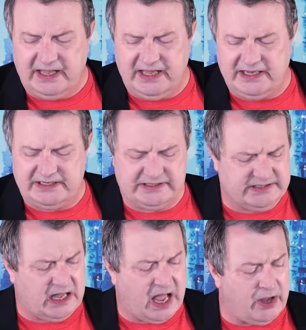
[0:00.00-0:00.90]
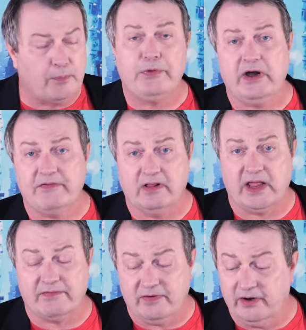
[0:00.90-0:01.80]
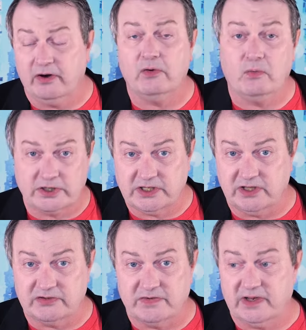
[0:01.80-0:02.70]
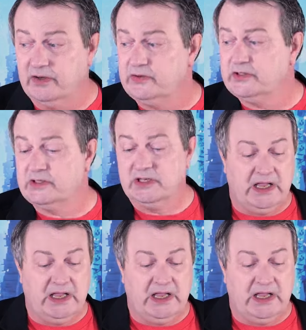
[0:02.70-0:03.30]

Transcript: And I hope you're having a lot of fun watching these videos.